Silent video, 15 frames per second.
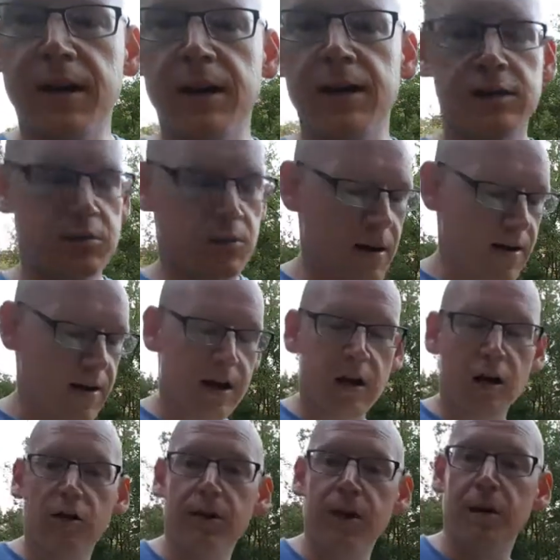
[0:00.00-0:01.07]
is where I
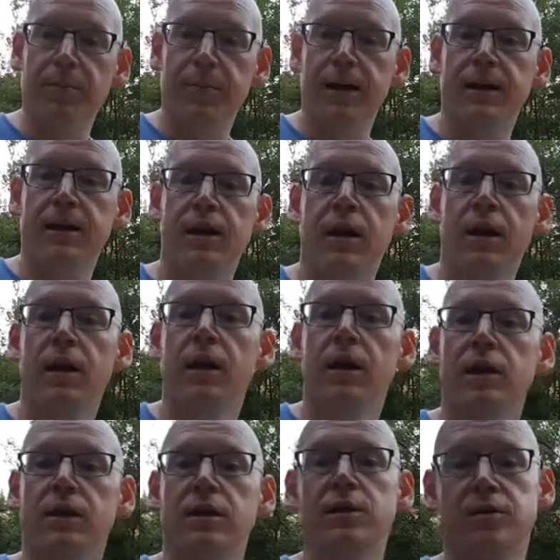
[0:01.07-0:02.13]
can create a pin
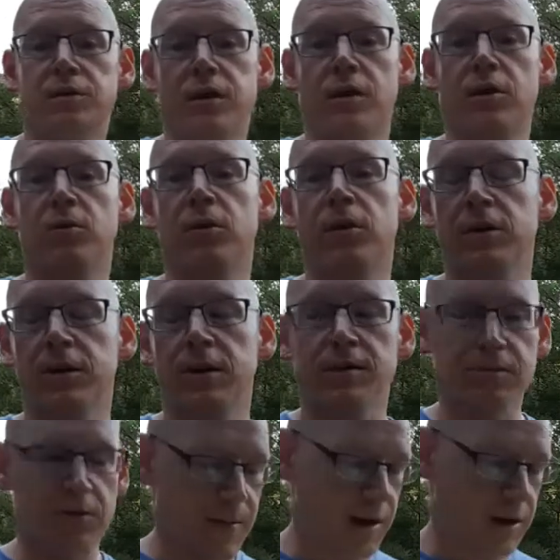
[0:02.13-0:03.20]
using coordinate
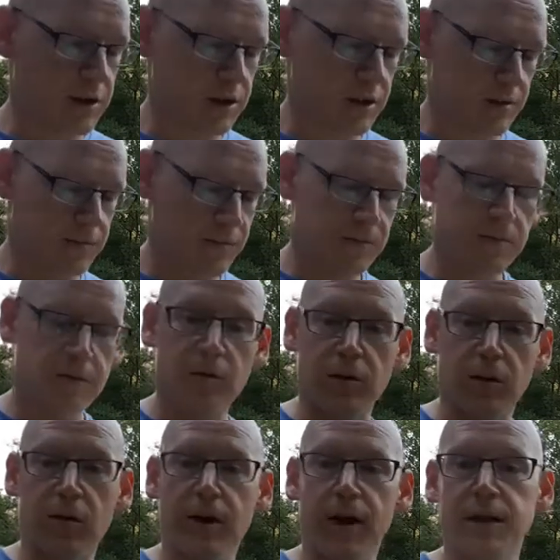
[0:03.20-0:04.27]
information or
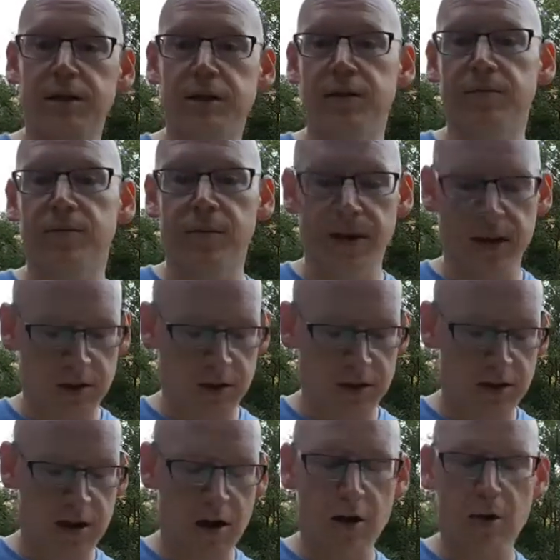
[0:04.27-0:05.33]
location information.
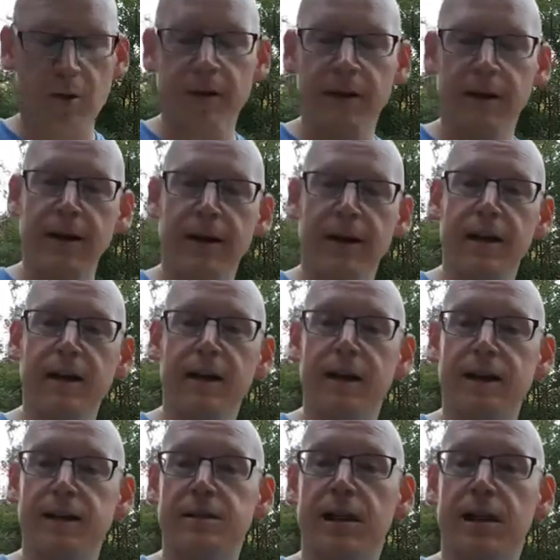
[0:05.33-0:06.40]
So it'll
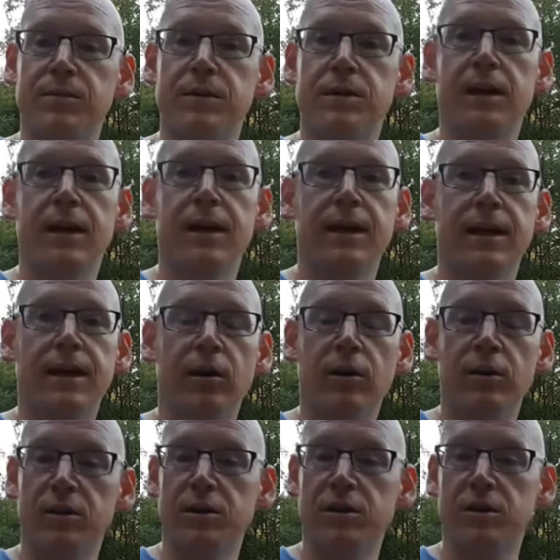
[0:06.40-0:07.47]
accept a
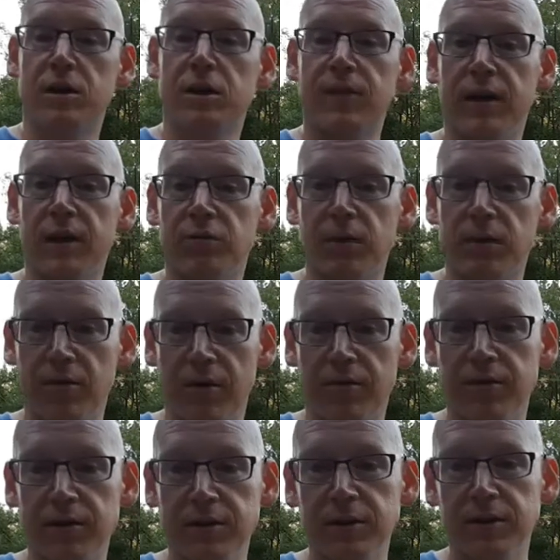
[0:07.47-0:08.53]
Ordnance Survey grid
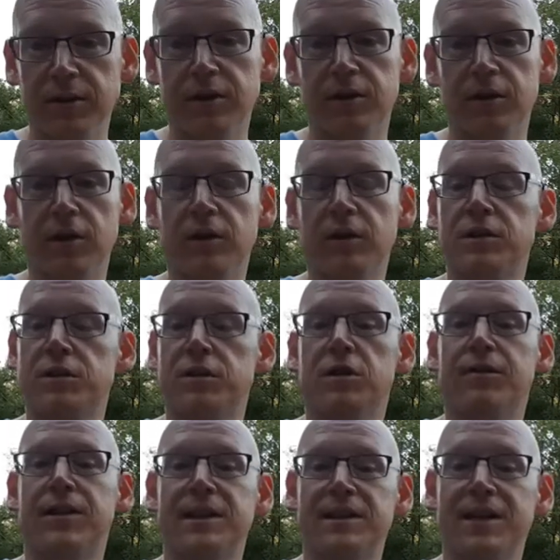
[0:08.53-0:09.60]
reference, Ordnance
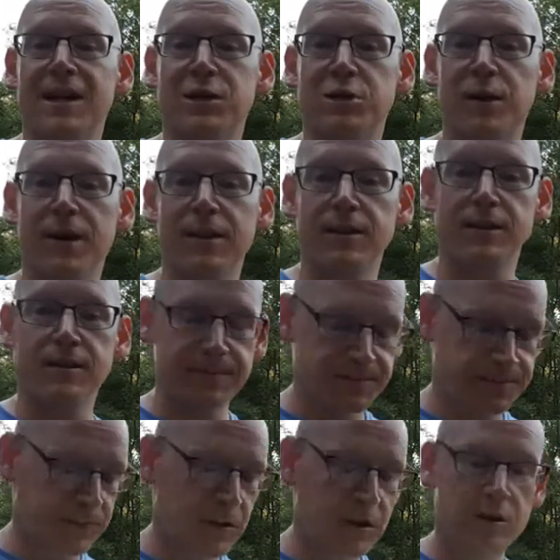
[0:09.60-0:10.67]
Survey tetrad,
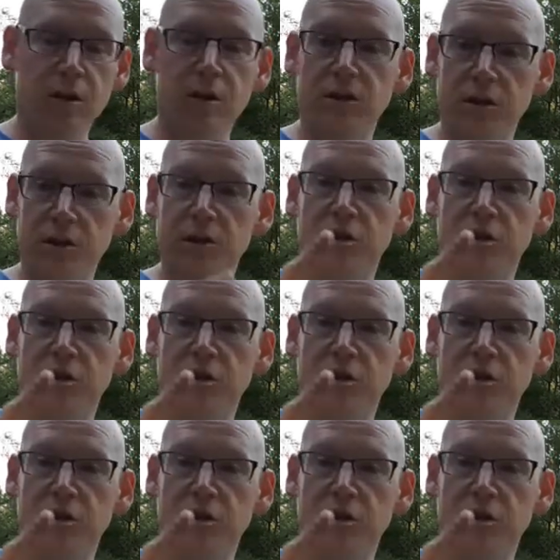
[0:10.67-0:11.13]
so it's your